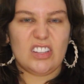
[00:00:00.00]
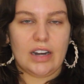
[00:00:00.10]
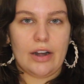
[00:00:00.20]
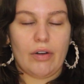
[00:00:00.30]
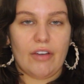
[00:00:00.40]
that
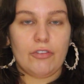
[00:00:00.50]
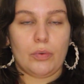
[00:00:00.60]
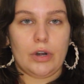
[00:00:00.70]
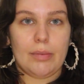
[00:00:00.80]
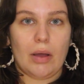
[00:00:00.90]
I don't have to
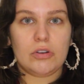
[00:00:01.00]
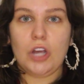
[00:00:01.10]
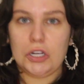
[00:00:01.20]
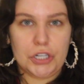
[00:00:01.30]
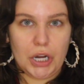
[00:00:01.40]
worry about
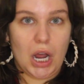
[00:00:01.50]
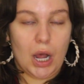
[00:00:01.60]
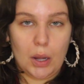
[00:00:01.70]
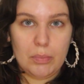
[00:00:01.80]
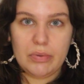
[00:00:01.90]
touching
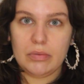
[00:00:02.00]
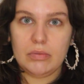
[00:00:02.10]
up